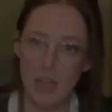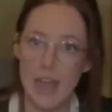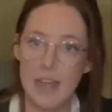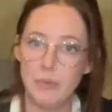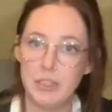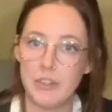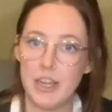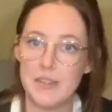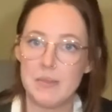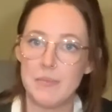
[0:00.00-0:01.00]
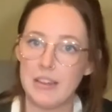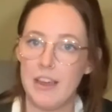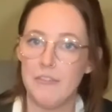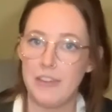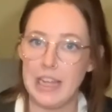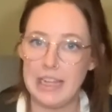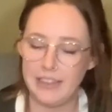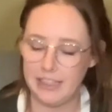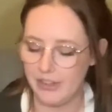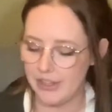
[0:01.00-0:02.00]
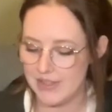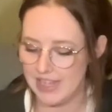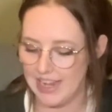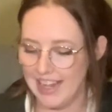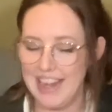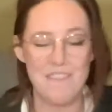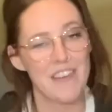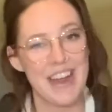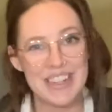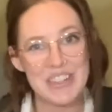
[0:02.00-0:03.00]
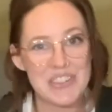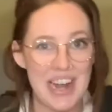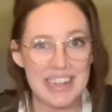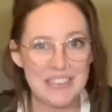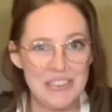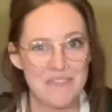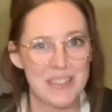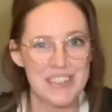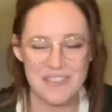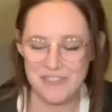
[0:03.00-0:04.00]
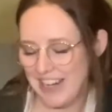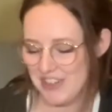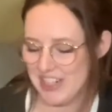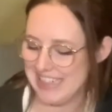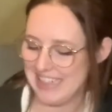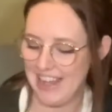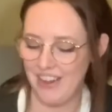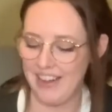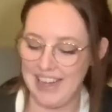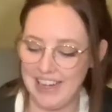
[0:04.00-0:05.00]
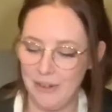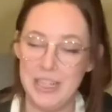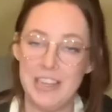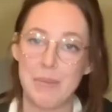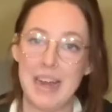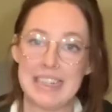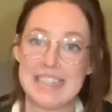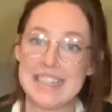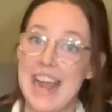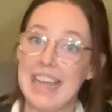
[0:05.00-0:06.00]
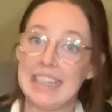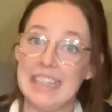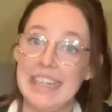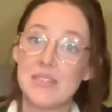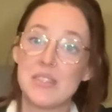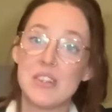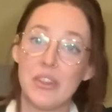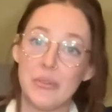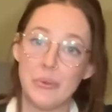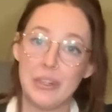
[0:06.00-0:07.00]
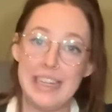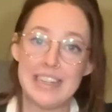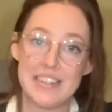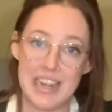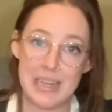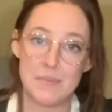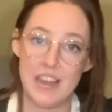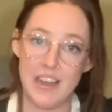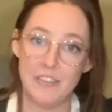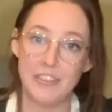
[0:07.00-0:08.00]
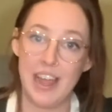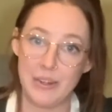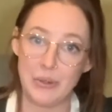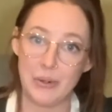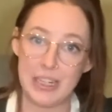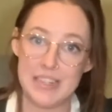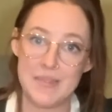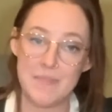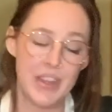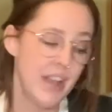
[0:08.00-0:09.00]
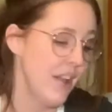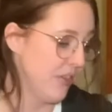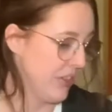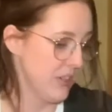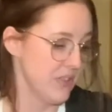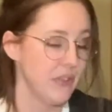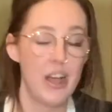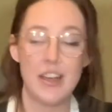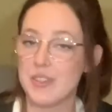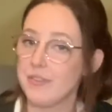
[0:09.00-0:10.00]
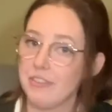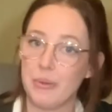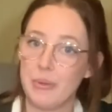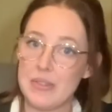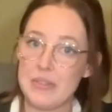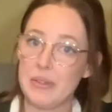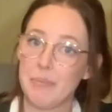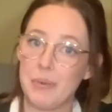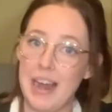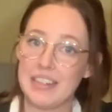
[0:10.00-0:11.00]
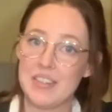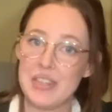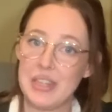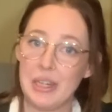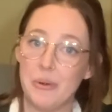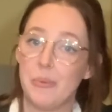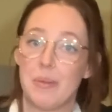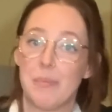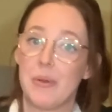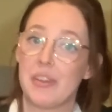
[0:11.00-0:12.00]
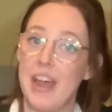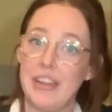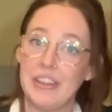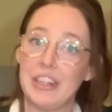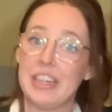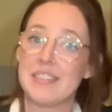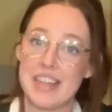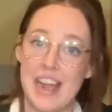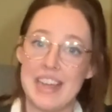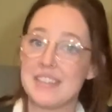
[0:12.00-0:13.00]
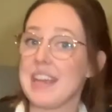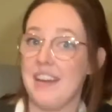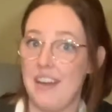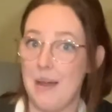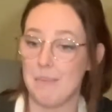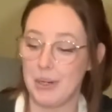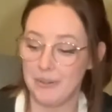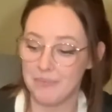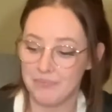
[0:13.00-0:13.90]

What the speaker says: And we've got something that vaguely looks like a fire truck. And we've built a fire truck together and we have practiced at least 3 types of categories. There's lots of different ways you can practice here with both color, size, and number.